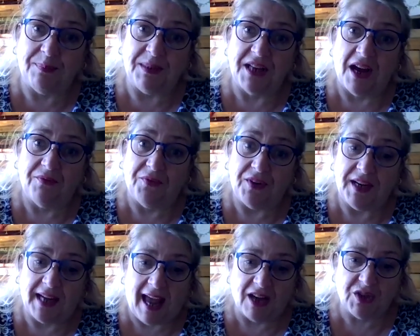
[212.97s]
be done for your
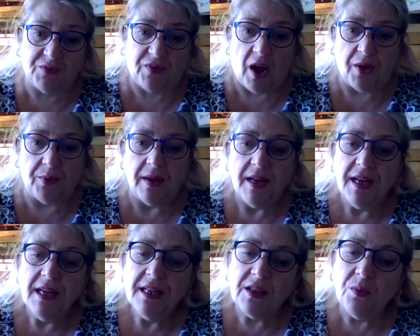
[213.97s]
cash flow.
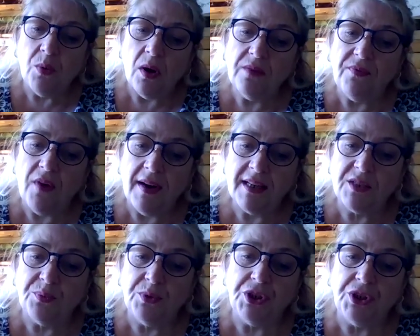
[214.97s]
So what
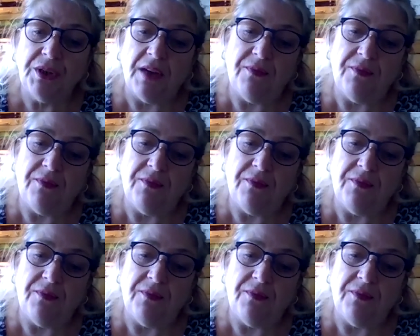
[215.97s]
advice would you give